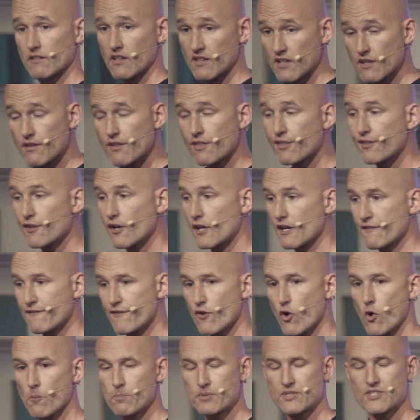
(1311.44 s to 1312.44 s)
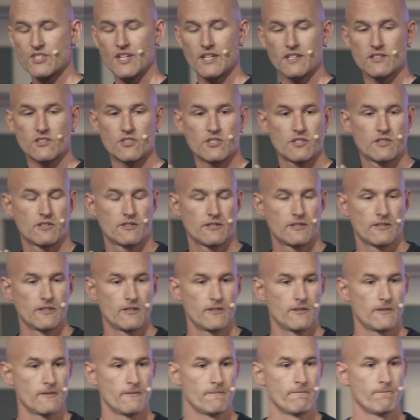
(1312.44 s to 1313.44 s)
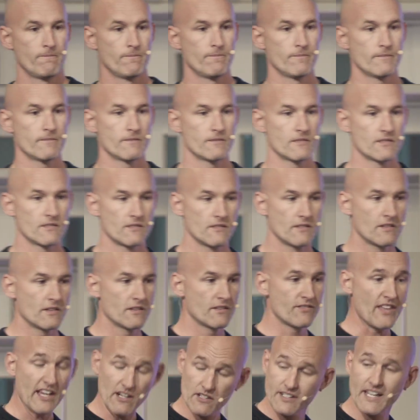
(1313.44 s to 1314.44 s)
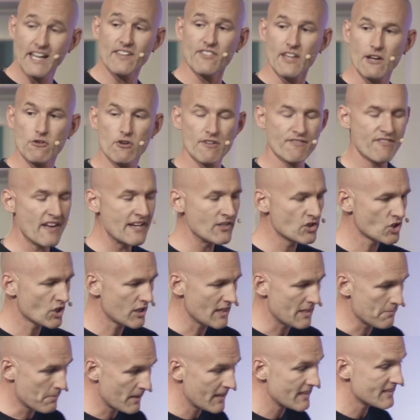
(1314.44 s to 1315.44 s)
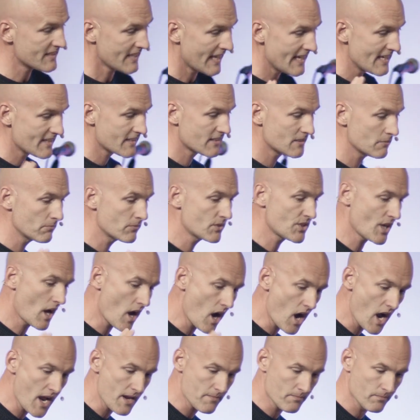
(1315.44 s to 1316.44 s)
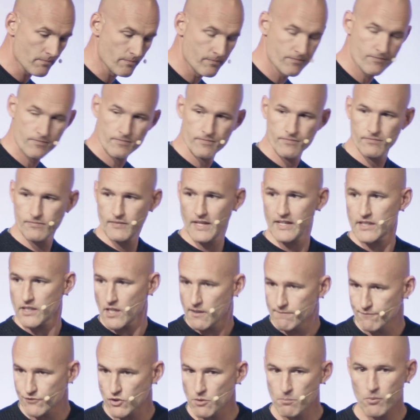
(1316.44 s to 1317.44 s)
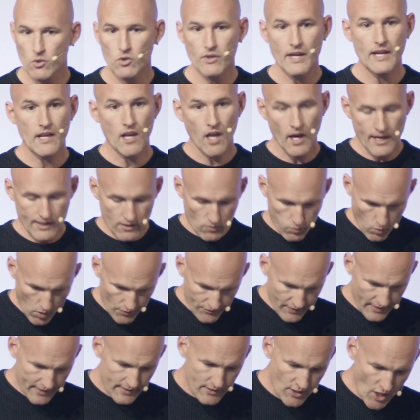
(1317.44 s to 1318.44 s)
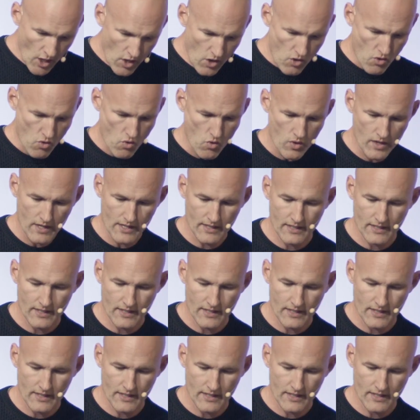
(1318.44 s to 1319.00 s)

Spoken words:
another 34%. They'll get there eventually, but it takes them time. They're comfortable, they like what they know.